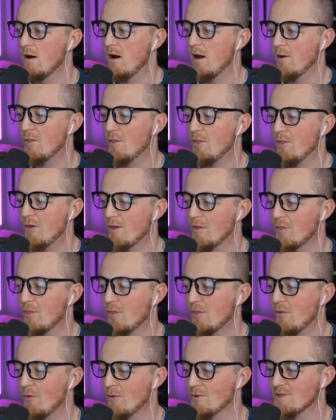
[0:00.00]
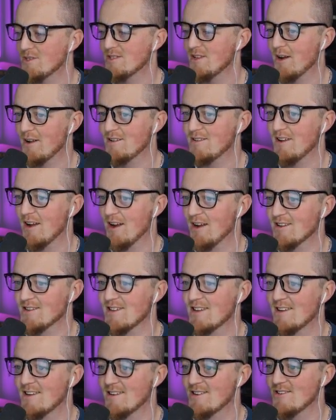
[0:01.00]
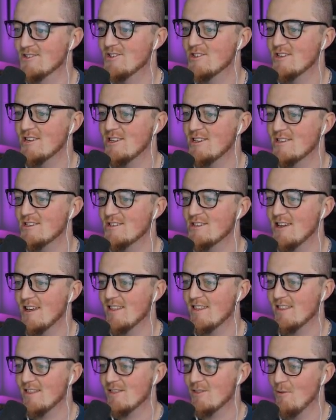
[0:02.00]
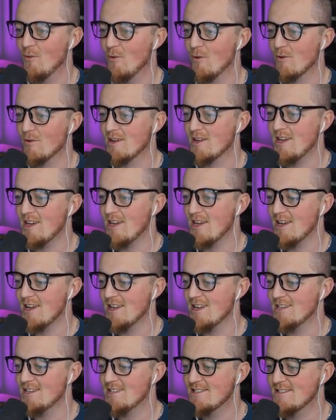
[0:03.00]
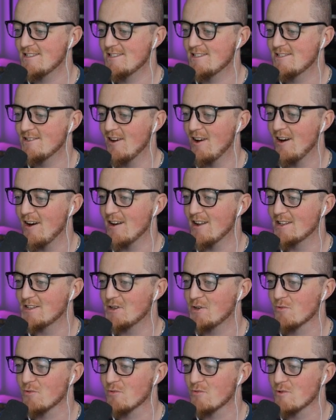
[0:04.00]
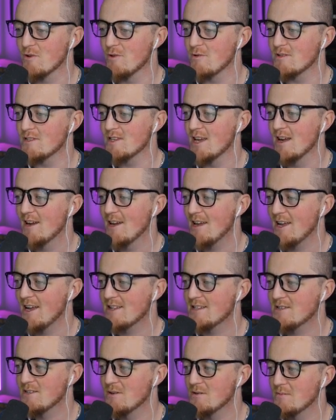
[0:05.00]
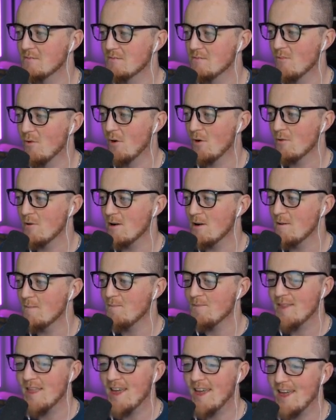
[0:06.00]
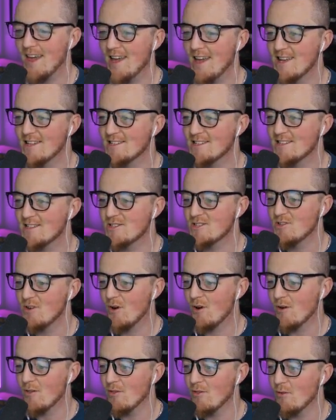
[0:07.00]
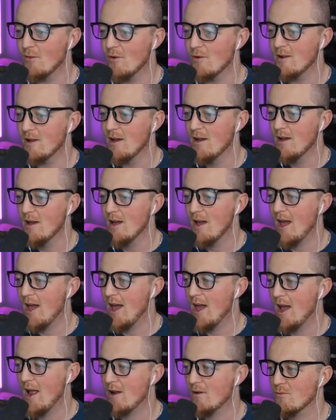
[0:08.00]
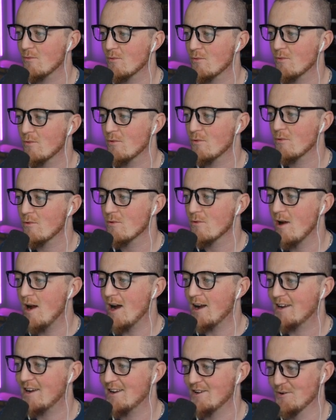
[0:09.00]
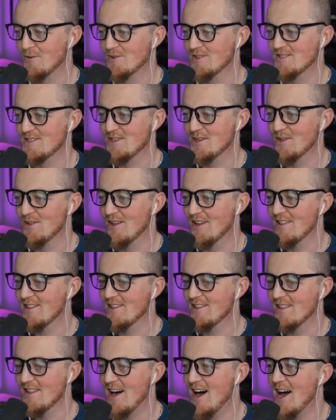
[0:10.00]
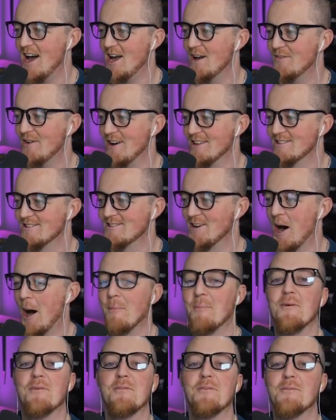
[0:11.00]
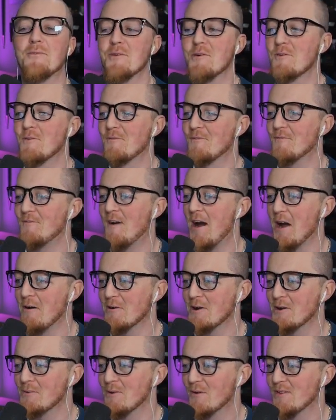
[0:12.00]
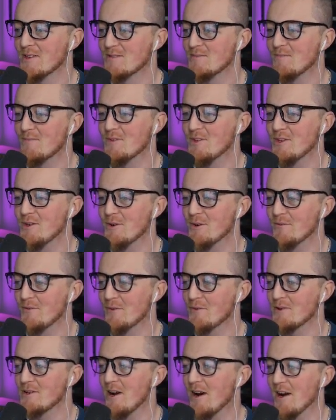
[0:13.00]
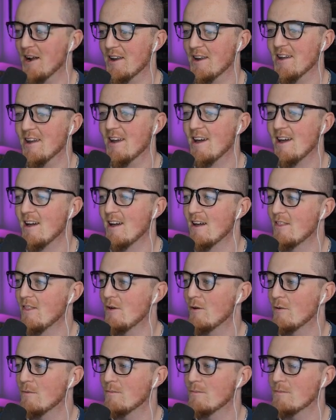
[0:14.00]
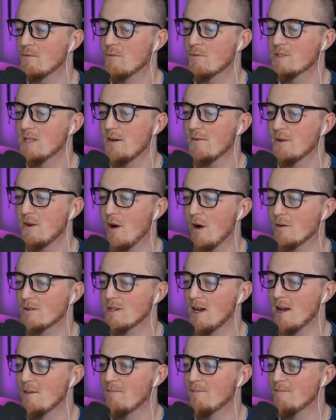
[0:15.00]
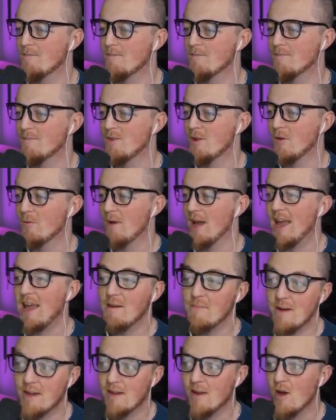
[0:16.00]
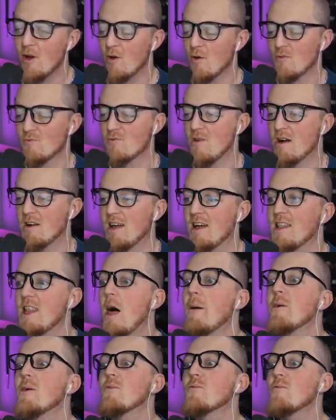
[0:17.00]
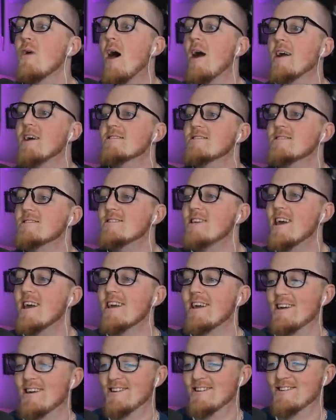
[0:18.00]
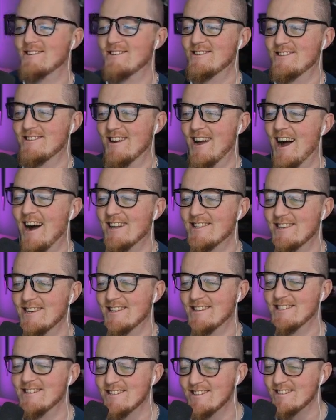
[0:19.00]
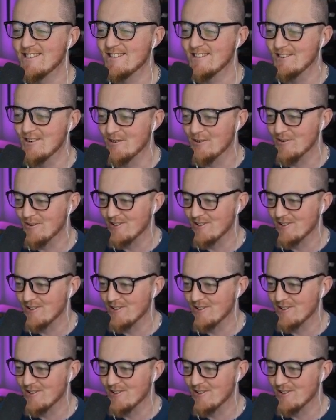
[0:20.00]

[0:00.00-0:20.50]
I think Thor is done, guys. GG Thor. He is done. It's Groot. It's Gamora. It's Star-Lord. And Rocket, who's still alive on top of Groot, firing with his beautiful gun. Though Groot's having a hard time, aiming Rocket, allowing Rocket to take shots and shoot.